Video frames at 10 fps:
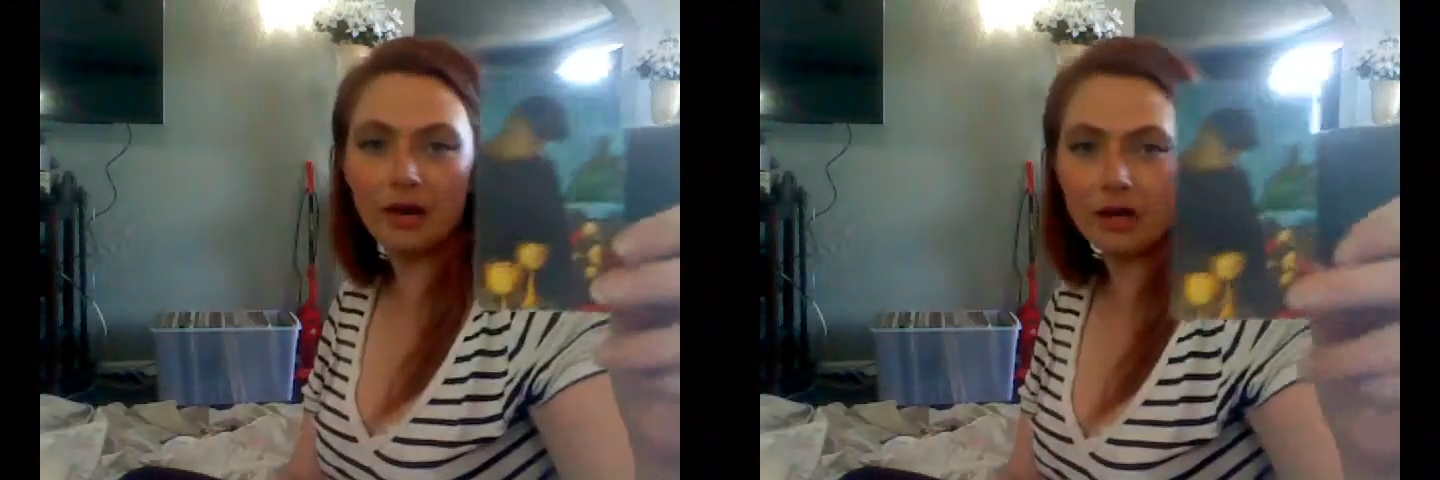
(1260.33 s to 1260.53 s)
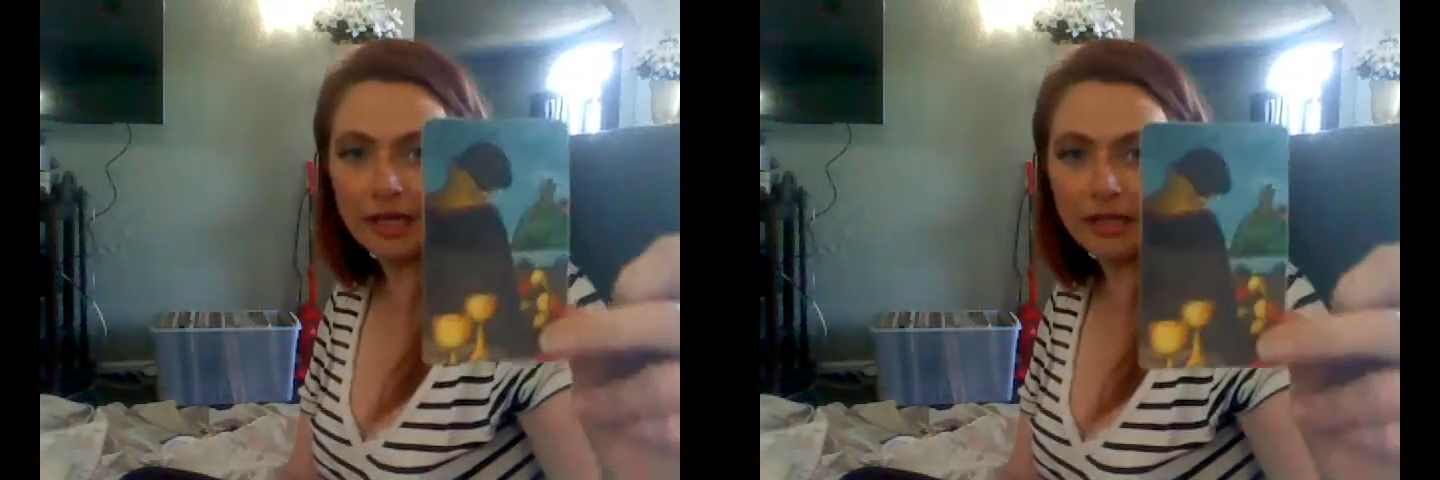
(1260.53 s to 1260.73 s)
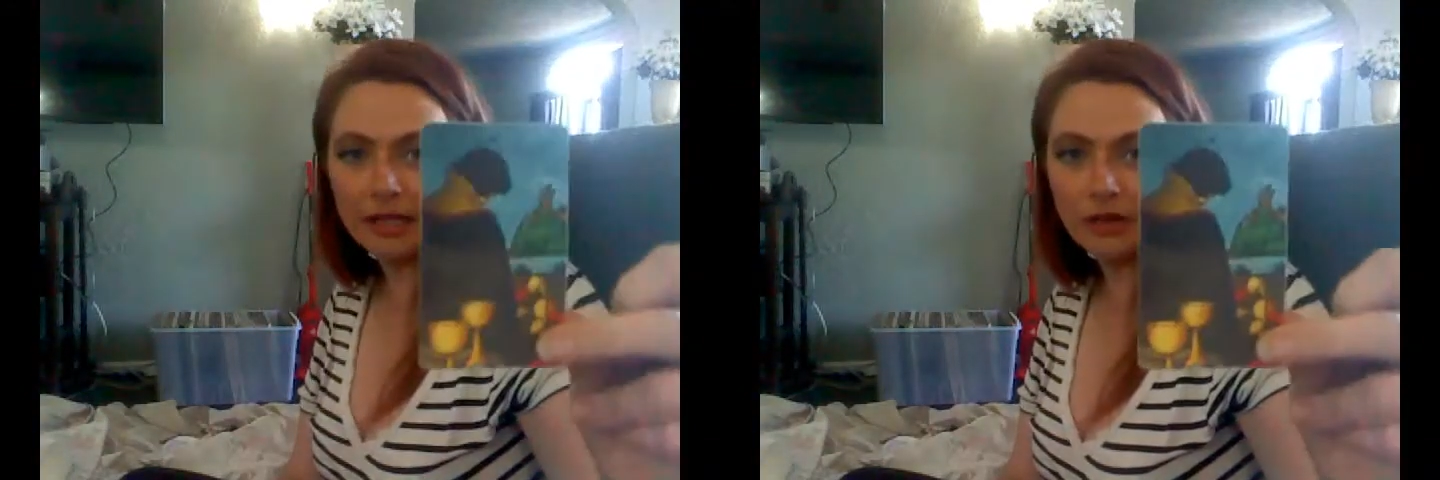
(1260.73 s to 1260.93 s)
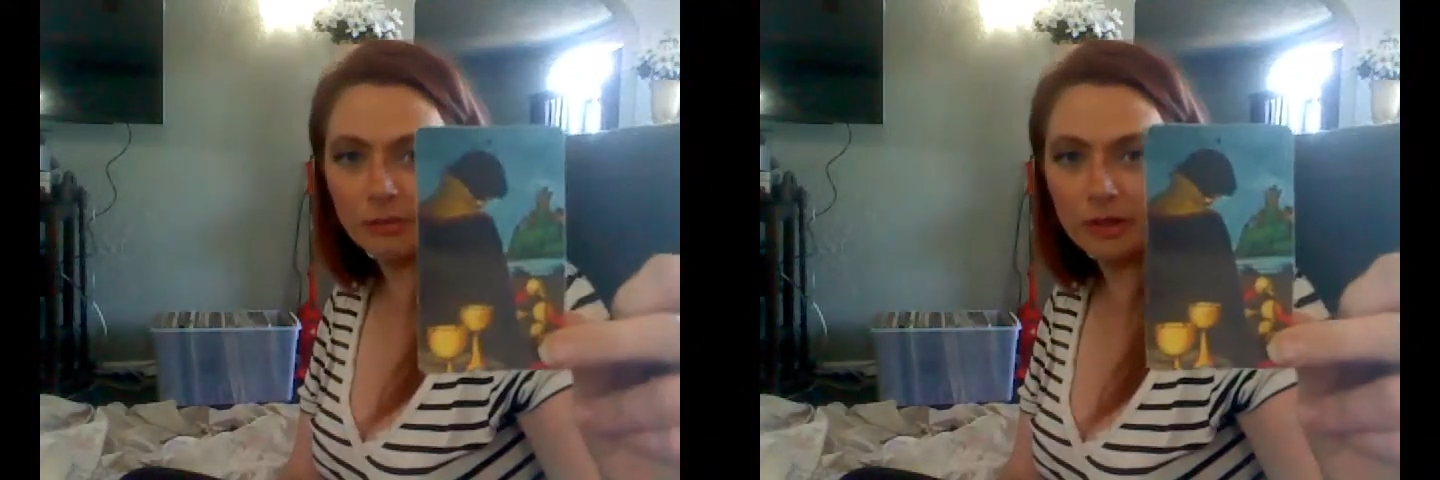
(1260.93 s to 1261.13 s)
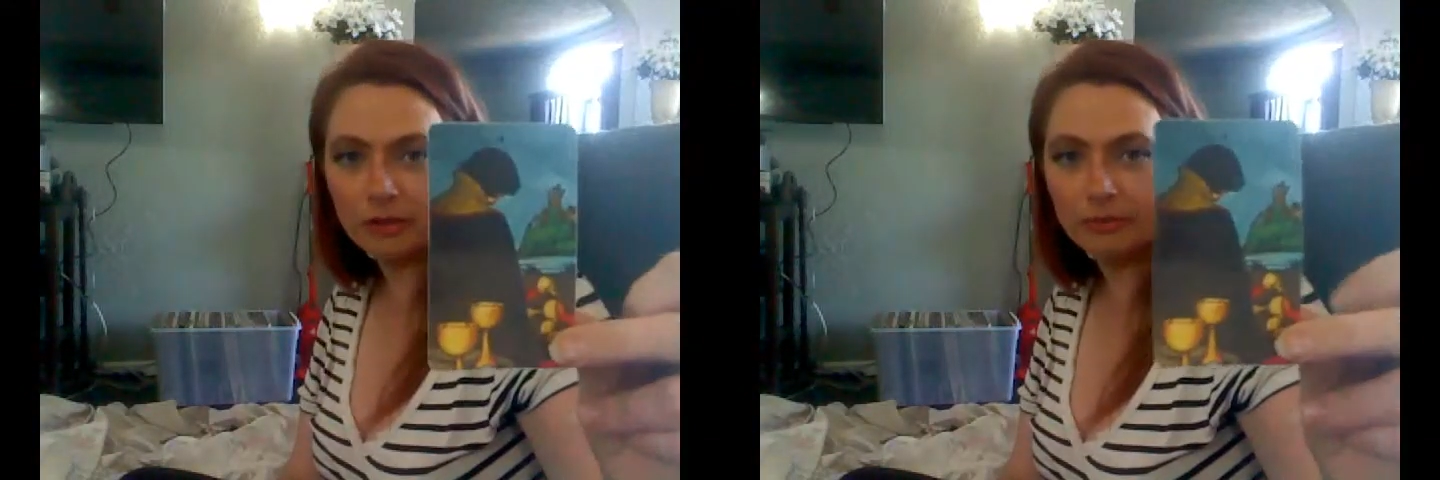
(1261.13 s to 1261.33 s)
crying over
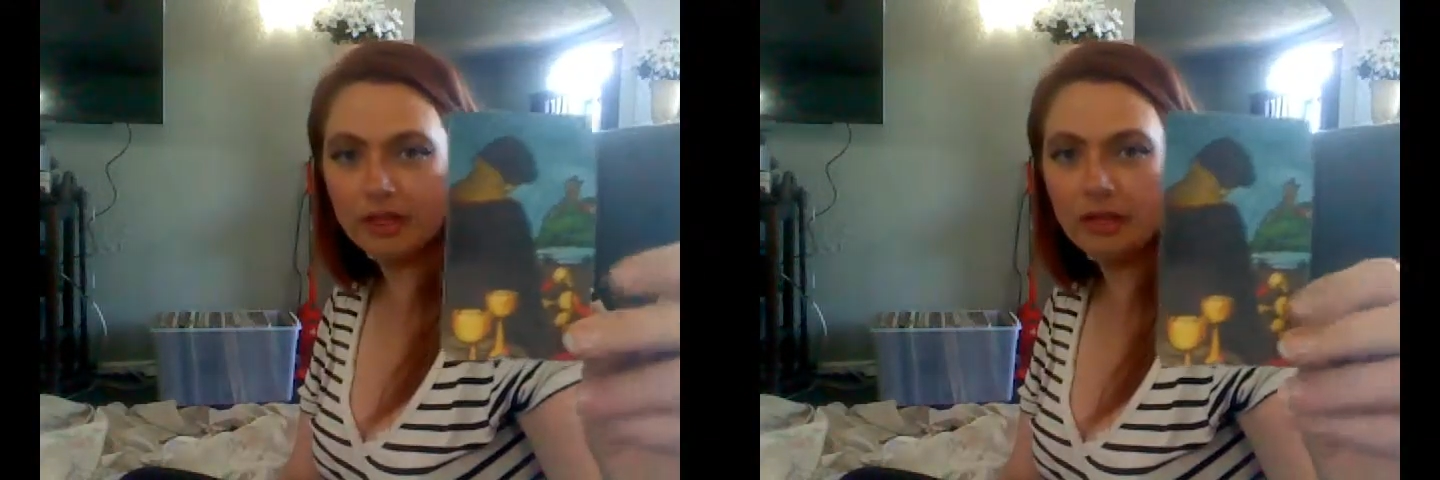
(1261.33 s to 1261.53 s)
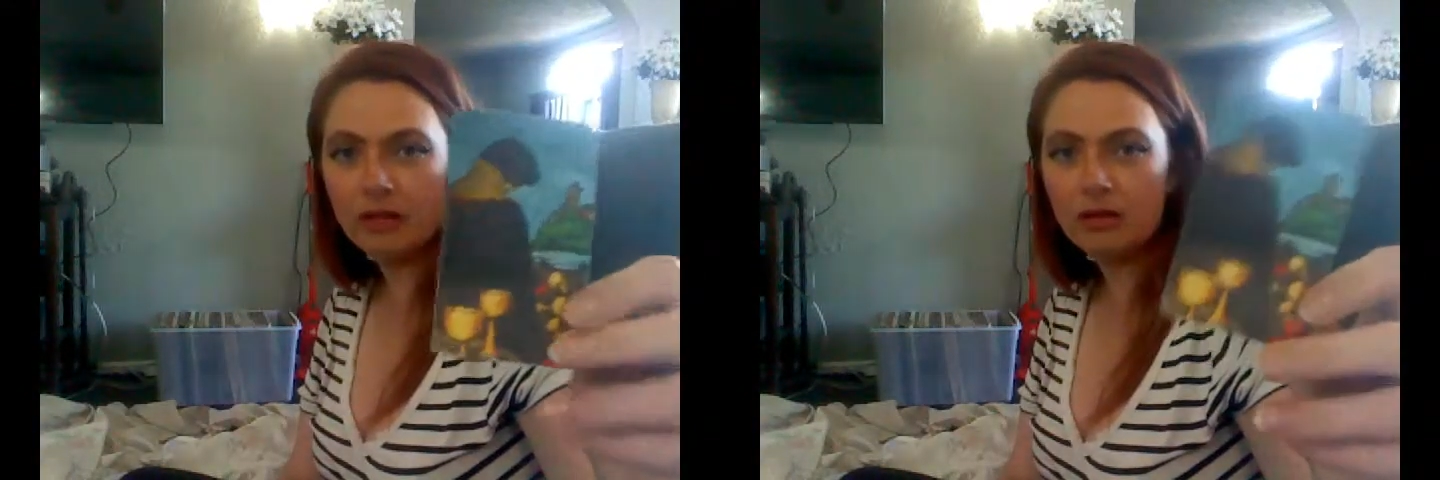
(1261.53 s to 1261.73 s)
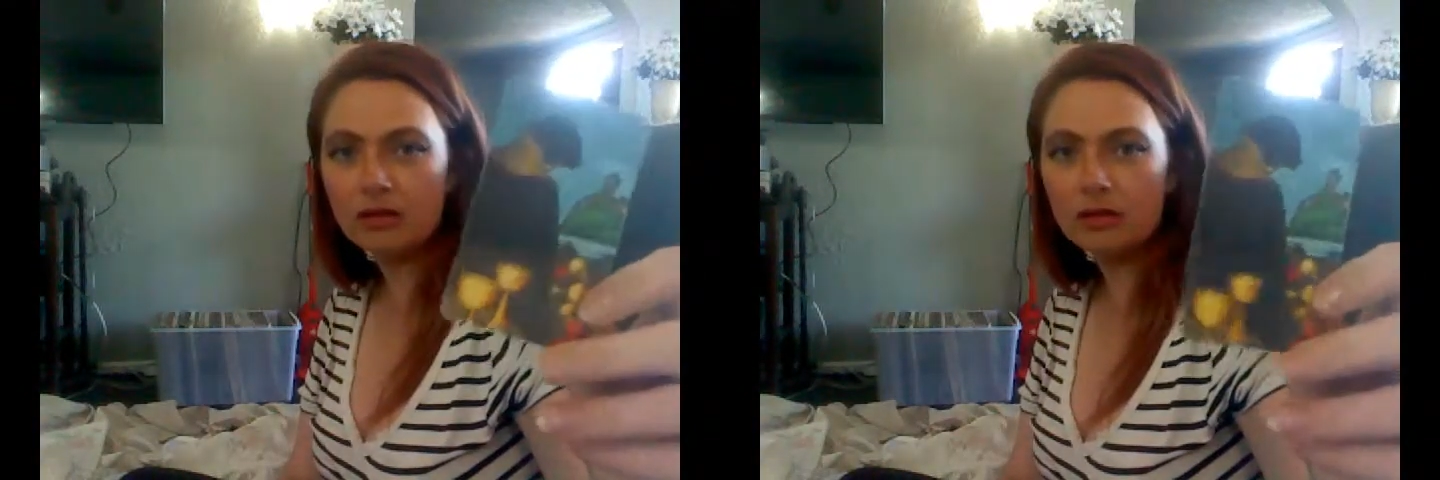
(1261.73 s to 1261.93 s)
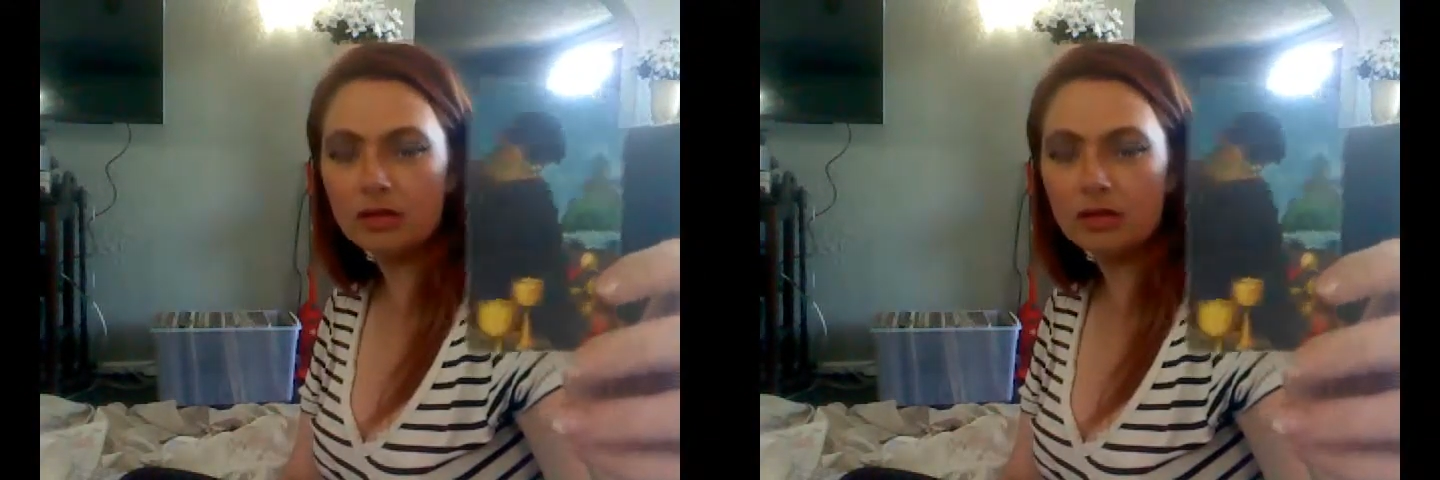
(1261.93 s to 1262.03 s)
spilled milk.